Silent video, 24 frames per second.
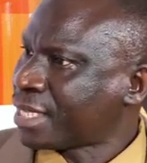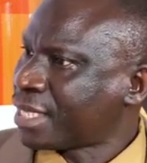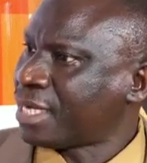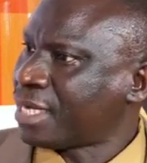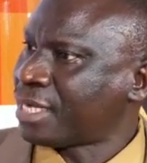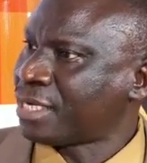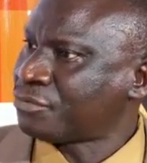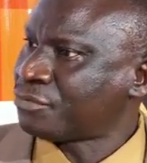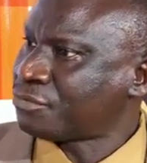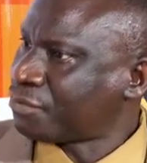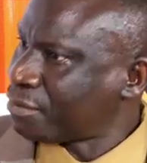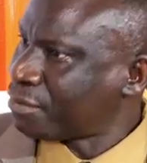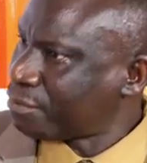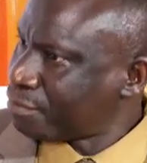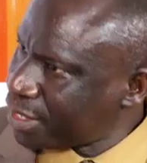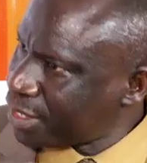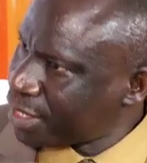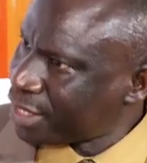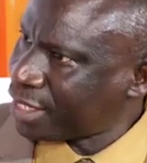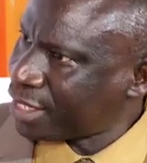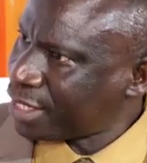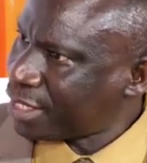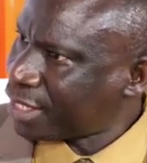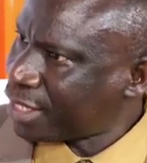And for
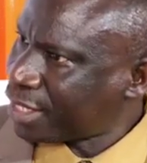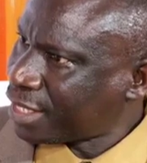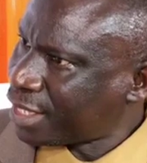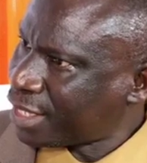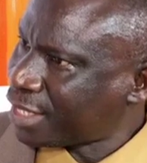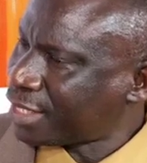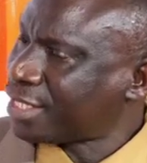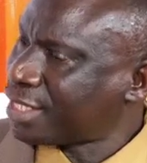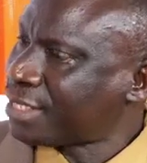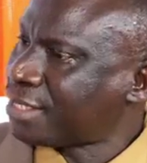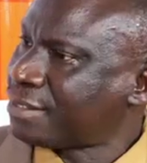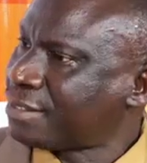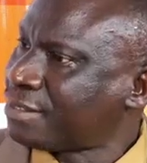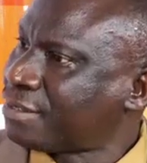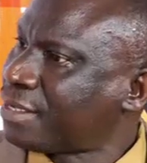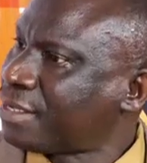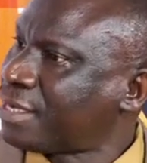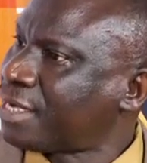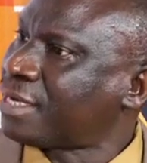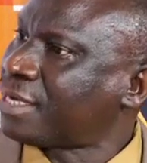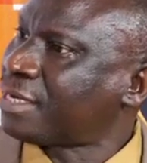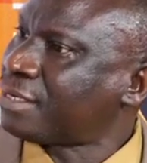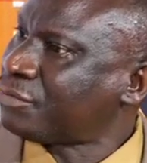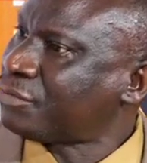me, I take,
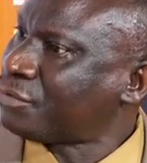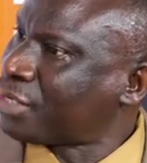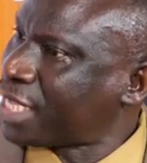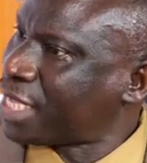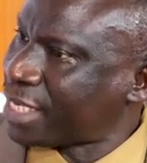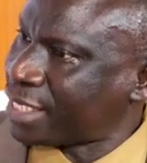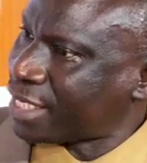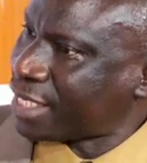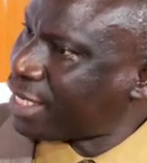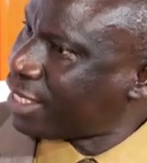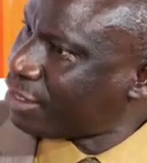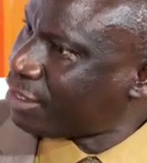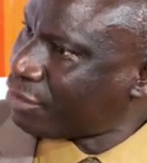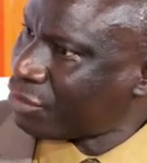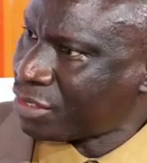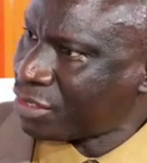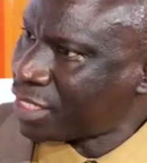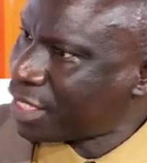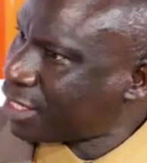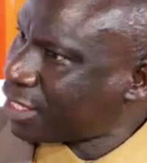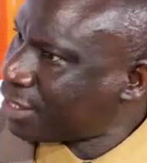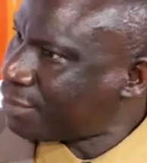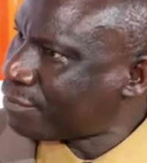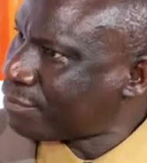like any
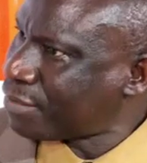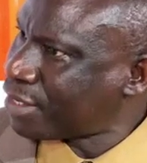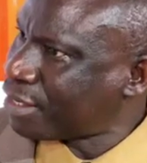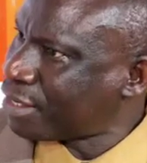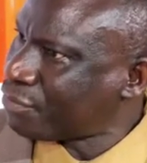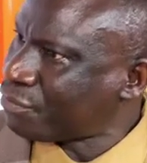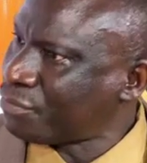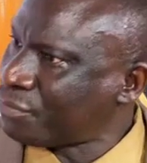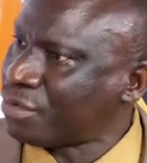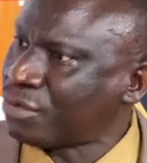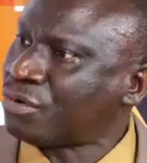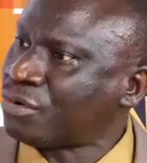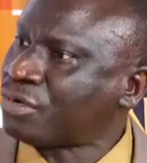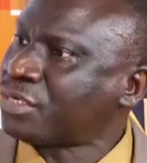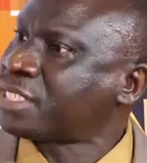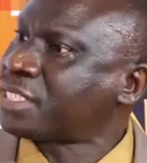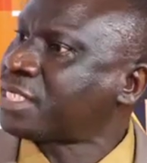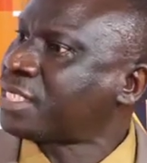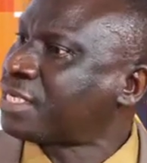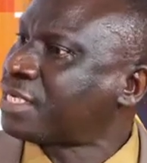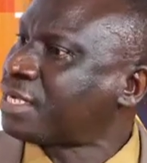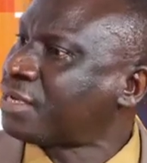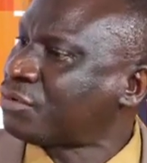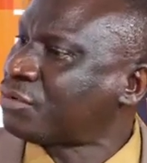other Gambian, we all
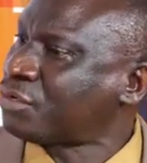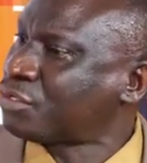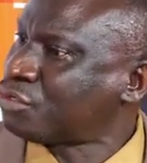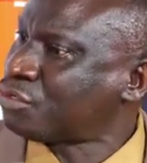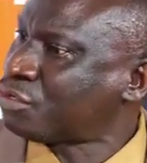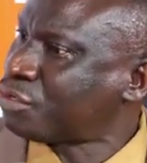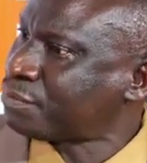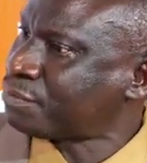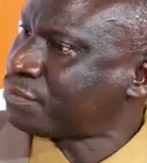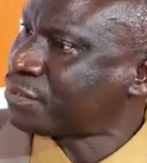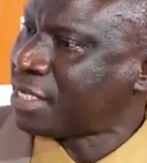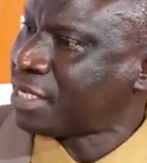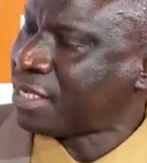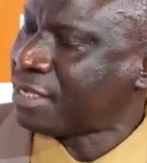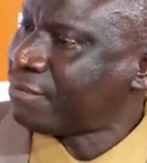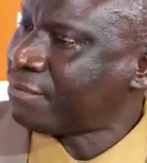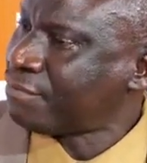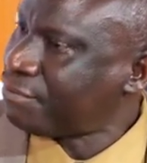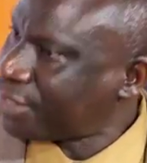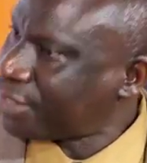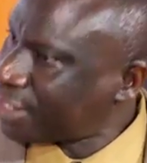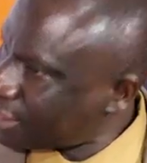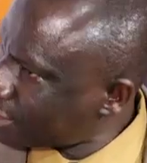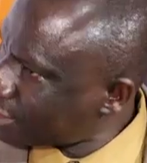take our jobs
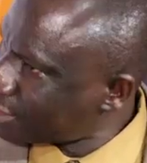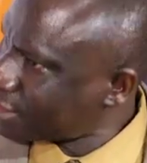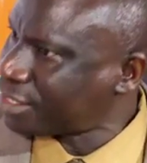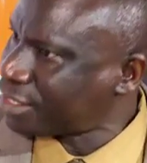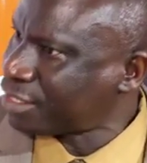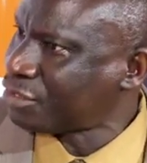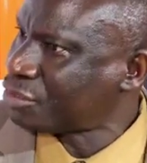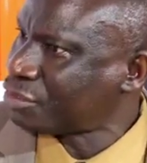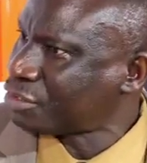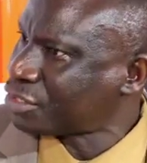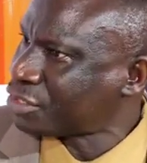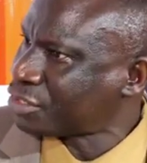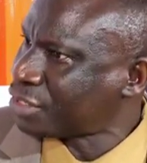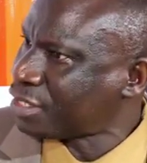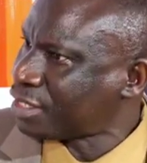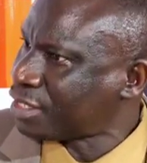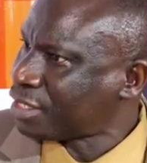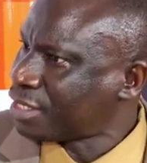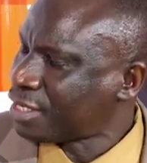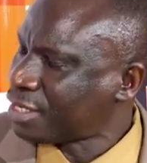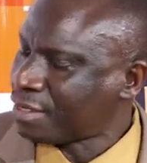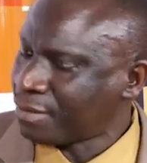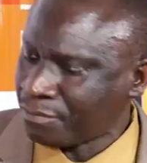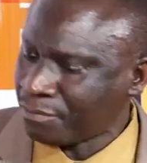very seriously,
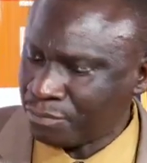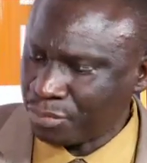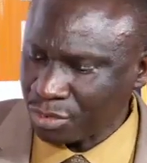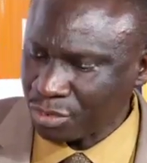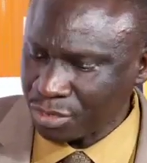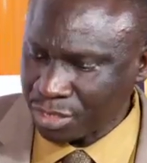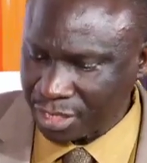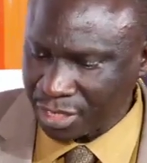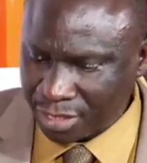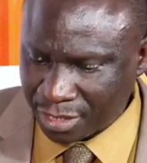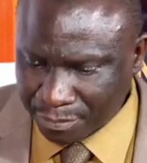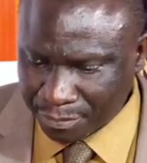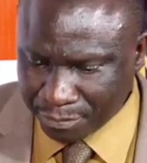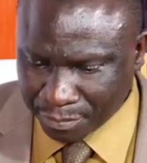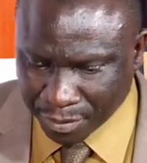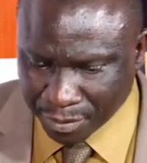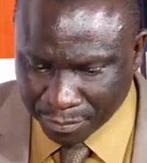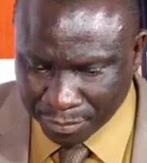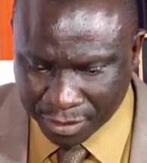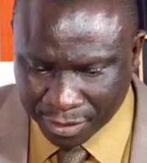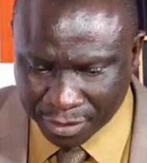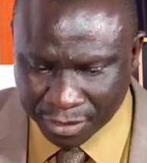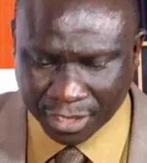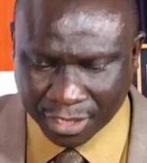both in the
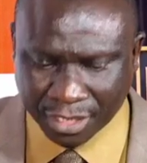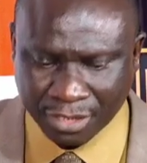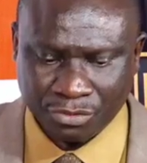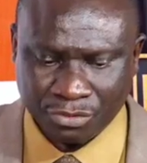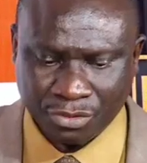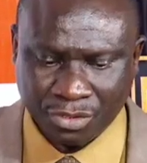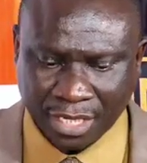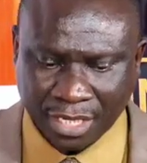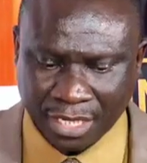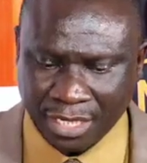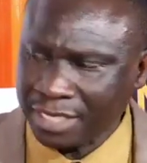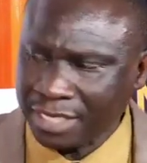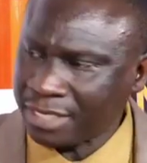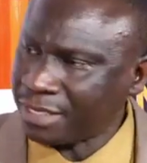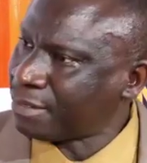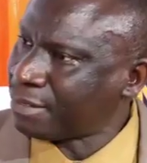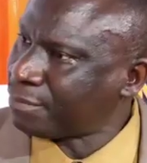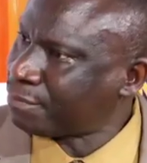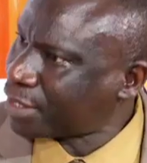public sector and in the